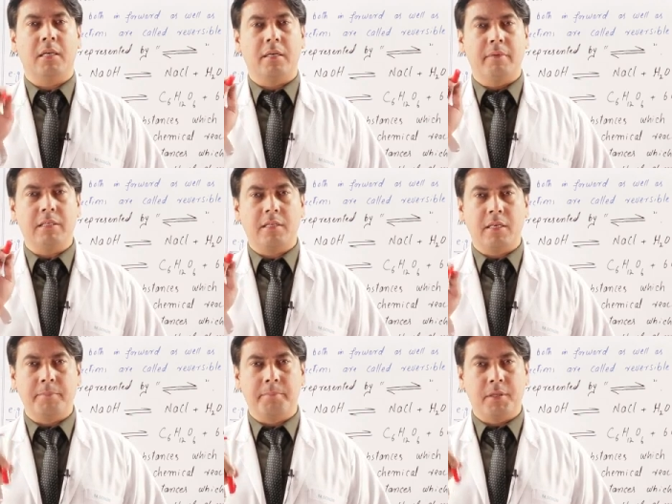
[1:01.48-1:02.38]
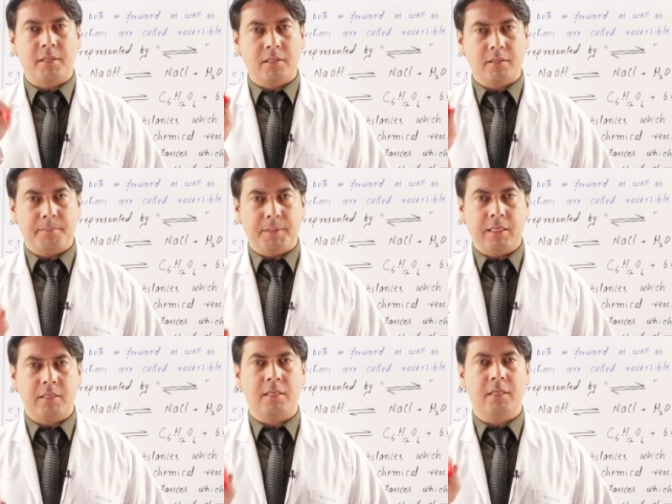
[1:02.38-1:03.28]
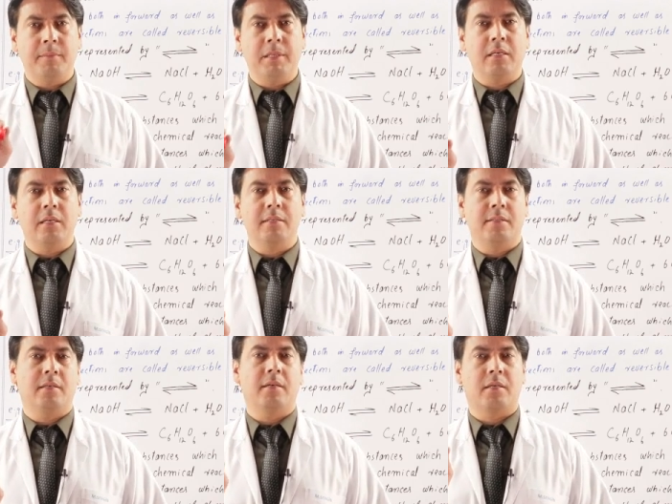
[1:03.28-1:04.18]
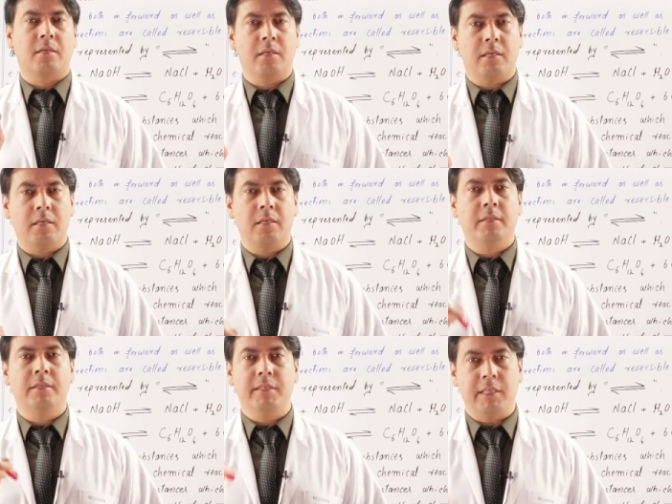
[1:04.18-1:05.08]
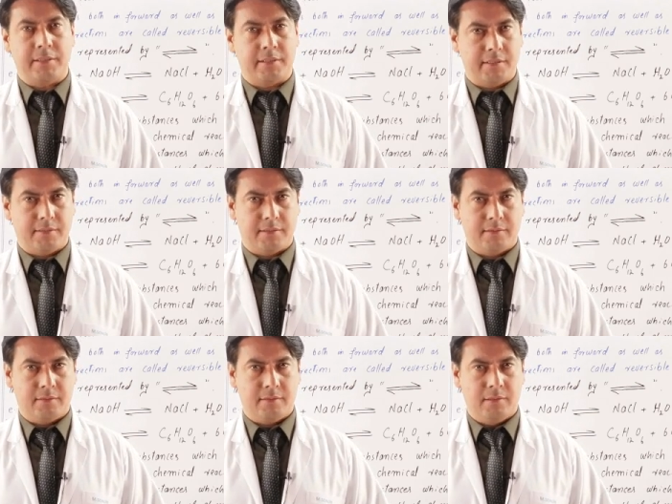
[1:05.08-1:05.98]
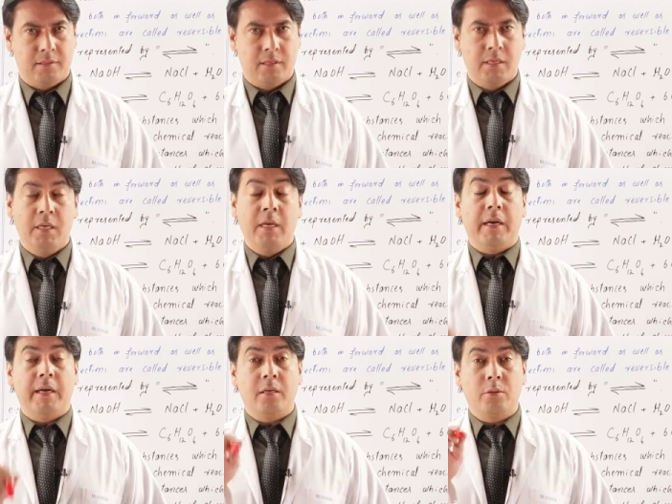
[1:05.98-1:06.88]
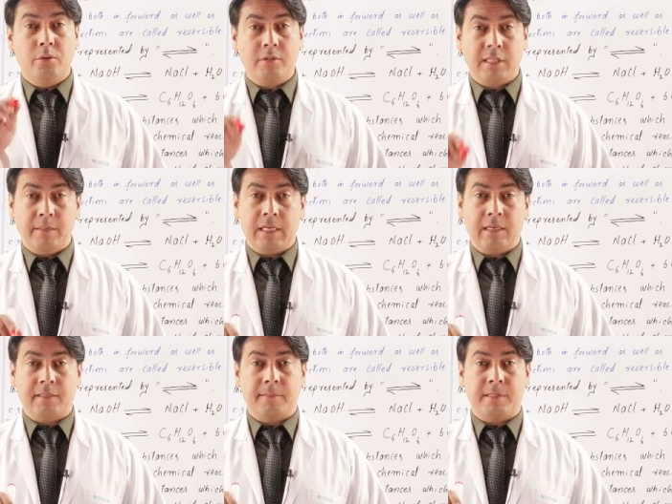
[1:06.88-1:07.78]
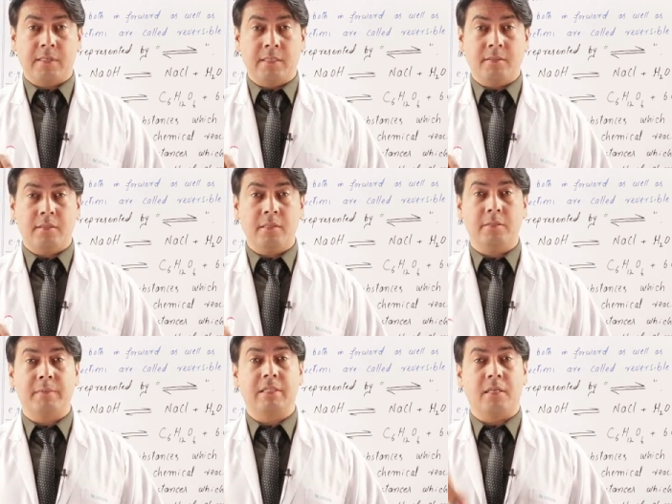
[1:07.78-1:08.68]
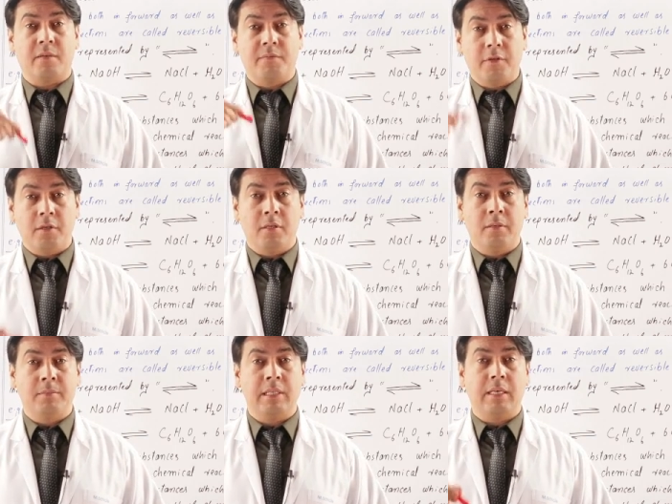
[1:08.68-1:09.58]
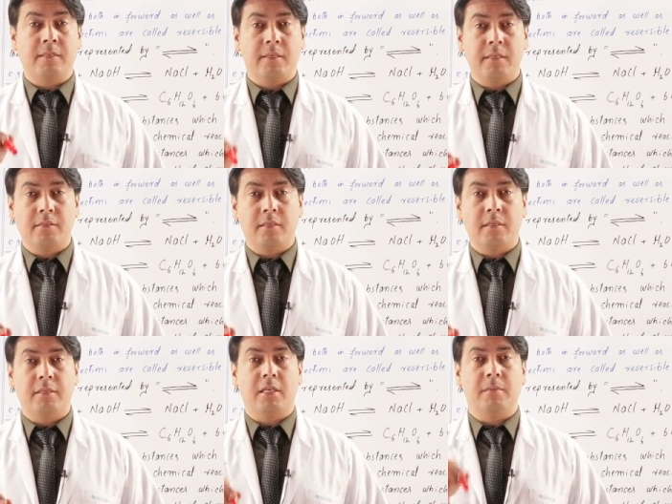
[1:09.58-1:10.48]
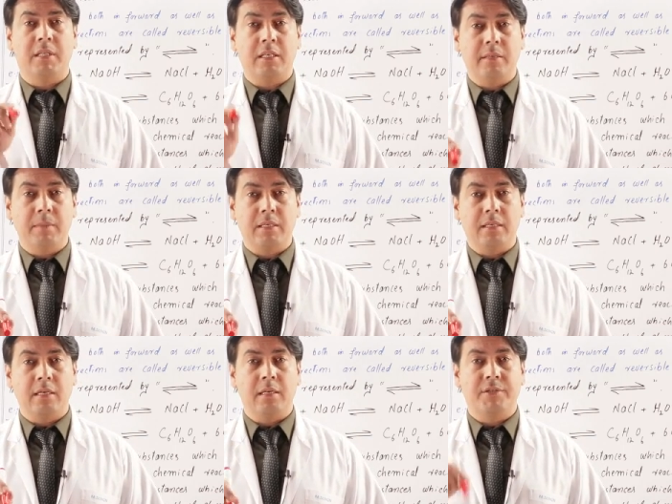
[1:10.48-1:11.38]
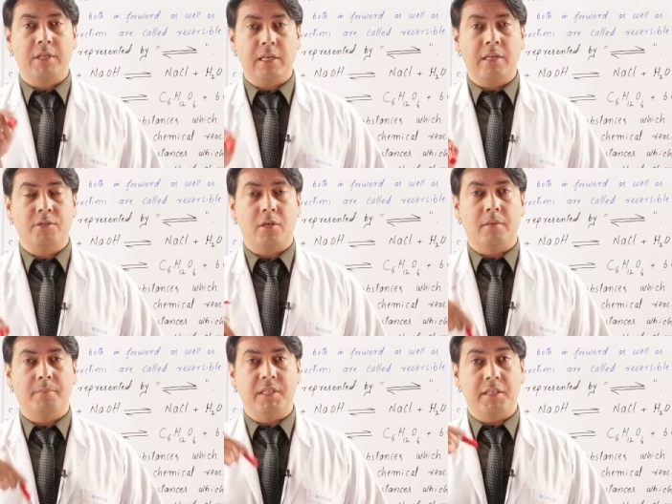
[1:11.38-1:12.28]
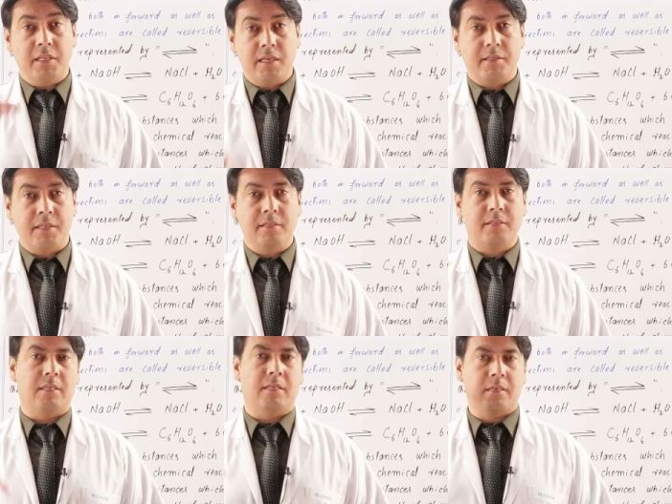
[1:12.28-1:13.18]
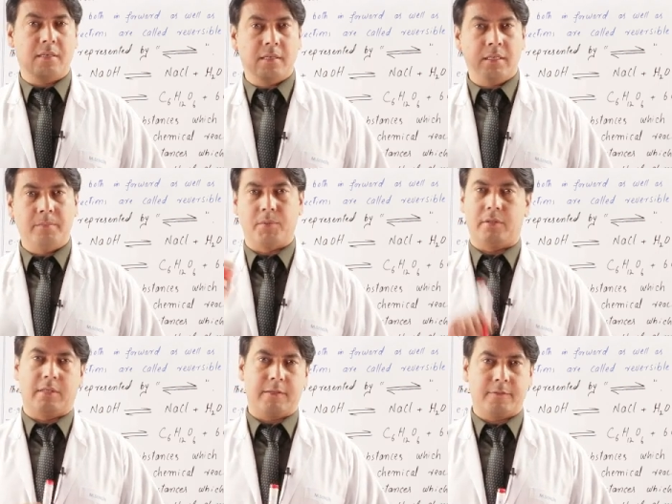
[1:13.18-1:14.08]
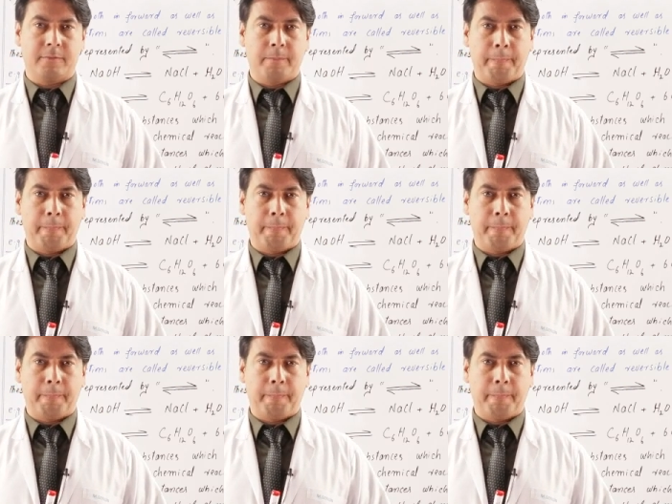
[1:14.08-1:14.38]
or which can participate in a chemical reaction are called reactants. And those chemical substances which are formed as a result of the chemical change of the reactants are called products.